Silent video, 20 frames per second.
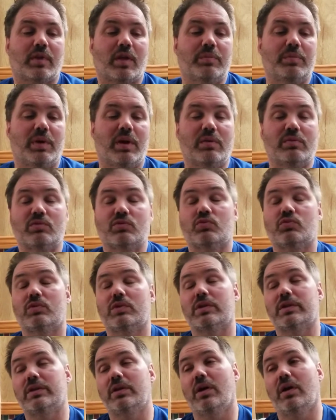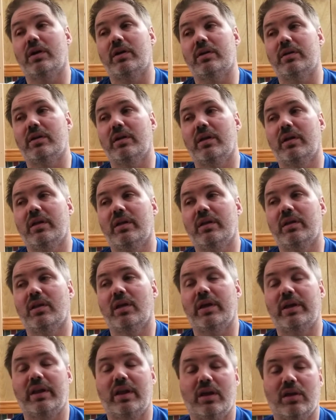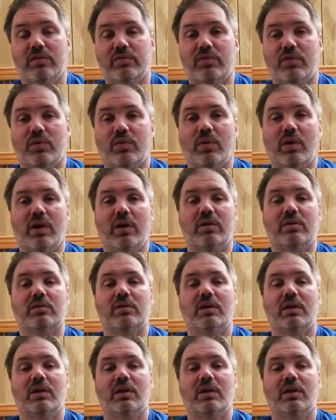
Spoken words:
But I was really tired and lied down for a while.